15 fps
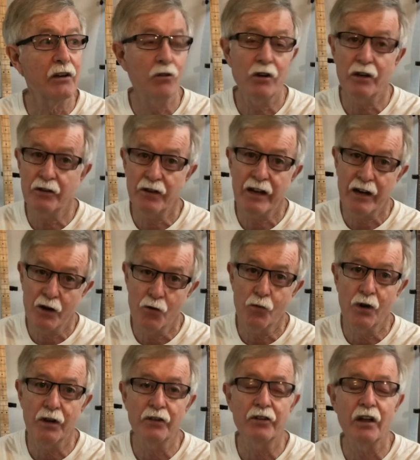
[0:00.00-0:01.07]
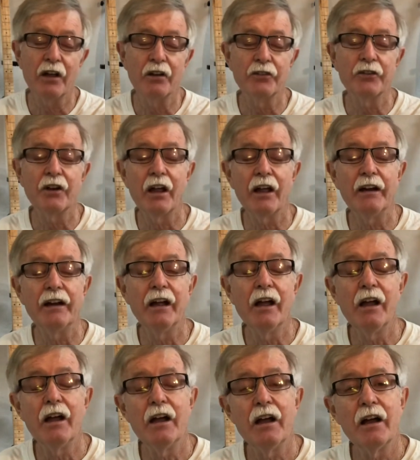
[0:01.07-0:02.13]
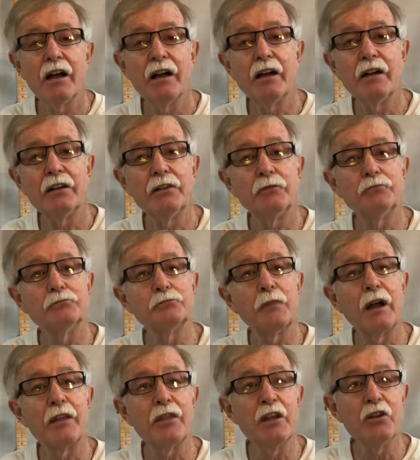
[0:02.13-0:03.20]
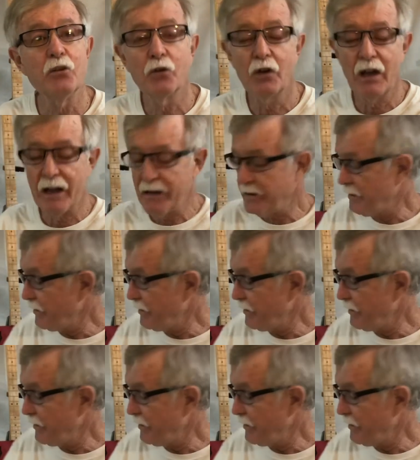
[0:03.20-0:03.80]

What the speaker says: or at least hear what it sounds like. I think you'll like